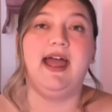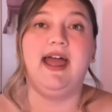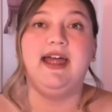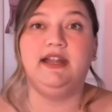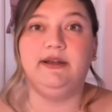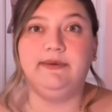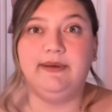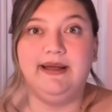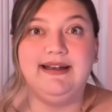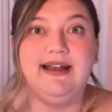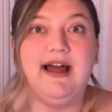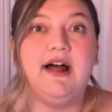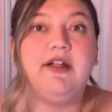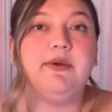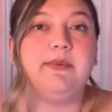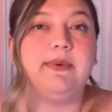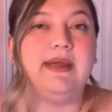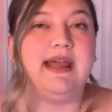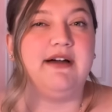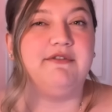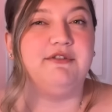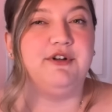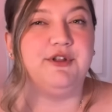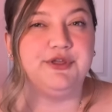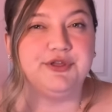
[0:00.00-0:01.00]
Anyway, now that we
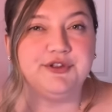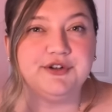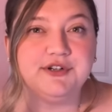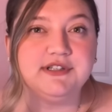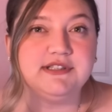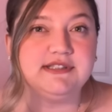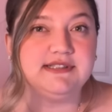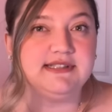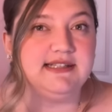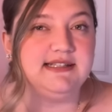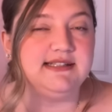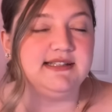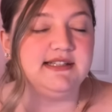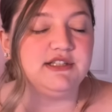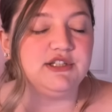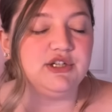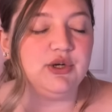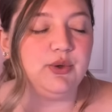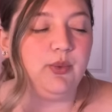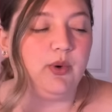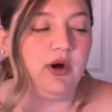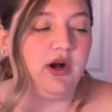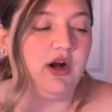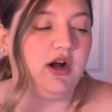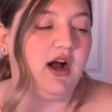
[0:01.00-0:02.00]
have a 3rd season
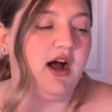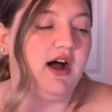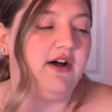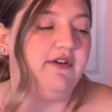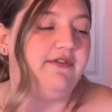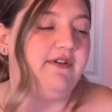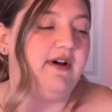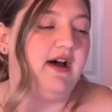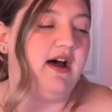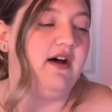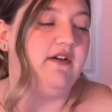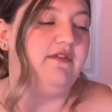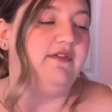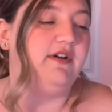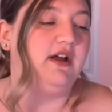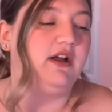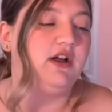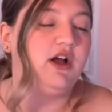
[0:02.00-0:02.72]
to work off of,